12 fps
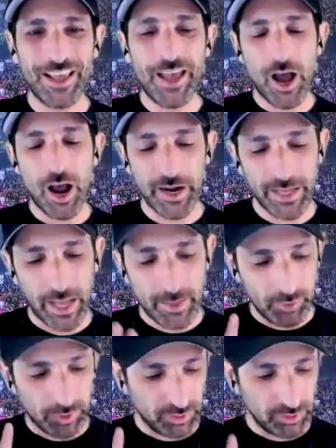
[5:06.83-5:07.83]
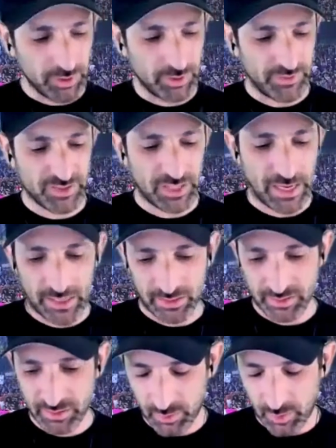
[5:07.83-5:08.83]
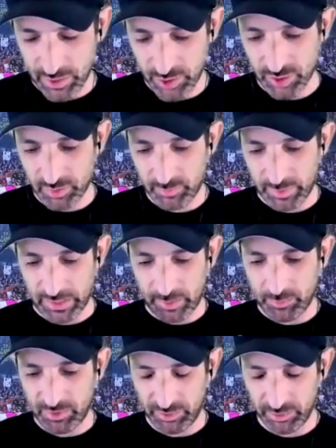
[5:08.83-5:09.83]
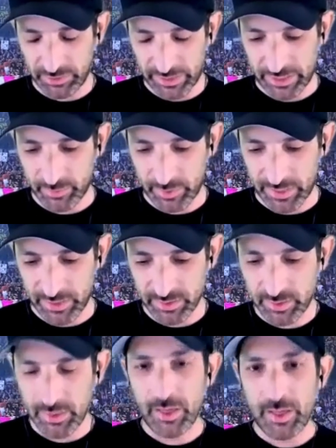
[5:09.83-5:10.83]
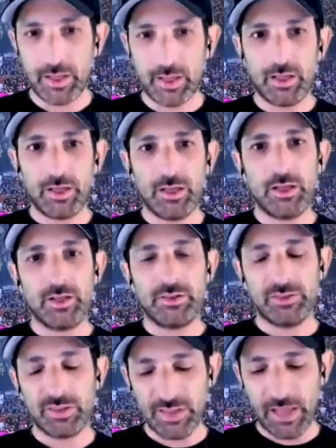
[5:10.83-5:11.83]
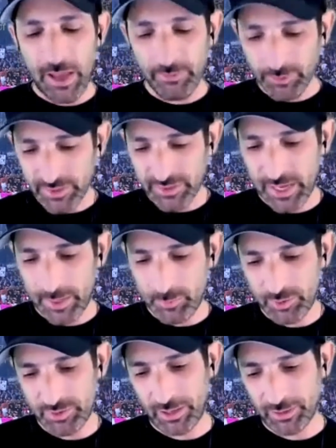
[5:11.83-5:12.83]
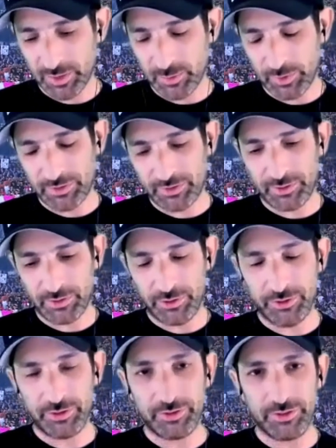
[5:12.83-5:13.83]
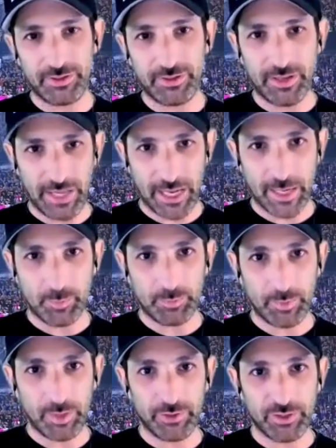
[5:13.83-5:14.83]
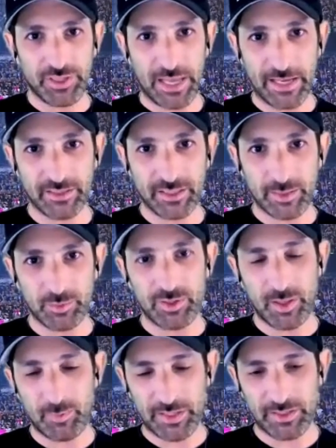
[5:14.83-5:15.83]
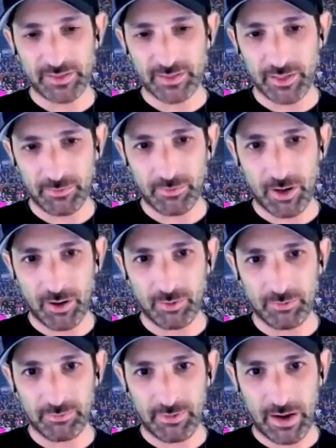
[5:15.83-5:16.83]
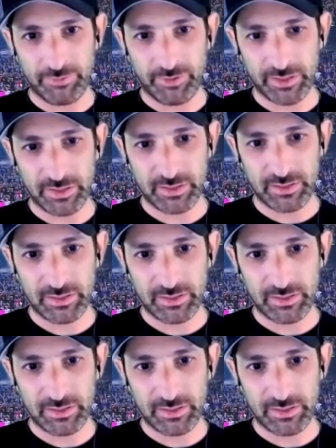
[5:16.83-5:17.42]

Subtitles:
All right, I'm a little nervous to ask this question, but I'm going to do it anyways. Does every time you tell someone the name of your tag team, do they make a Skid Row reference?